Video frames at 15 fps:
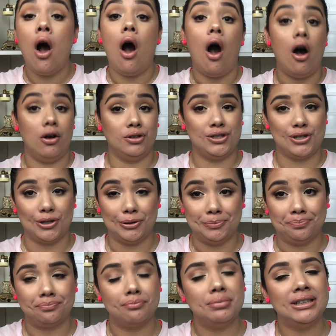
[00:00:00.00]
Also,
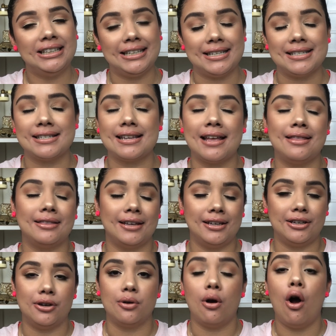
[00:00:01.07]
please and
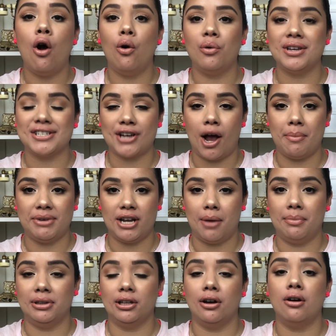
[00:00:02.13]
thank you, always comment down
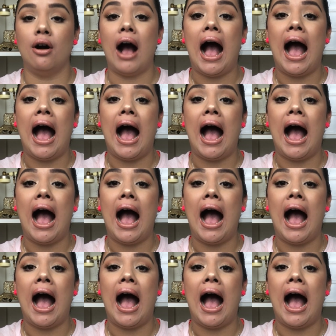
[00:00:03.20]
below.